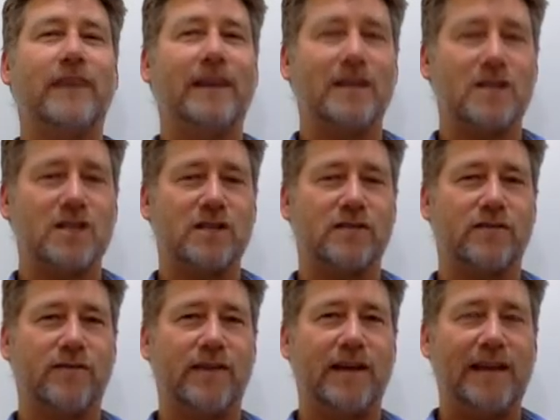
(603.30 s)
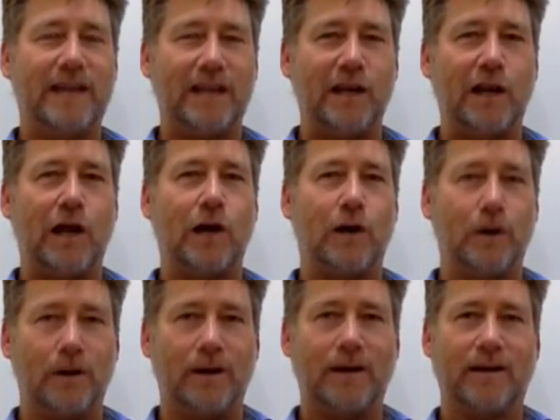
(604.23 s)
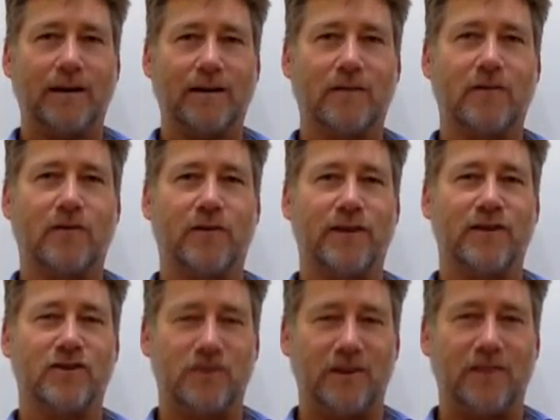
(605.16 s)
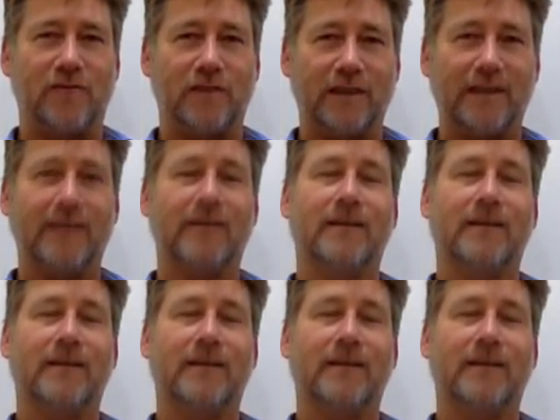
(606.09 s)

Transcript: of English is fairly low in Korea generally.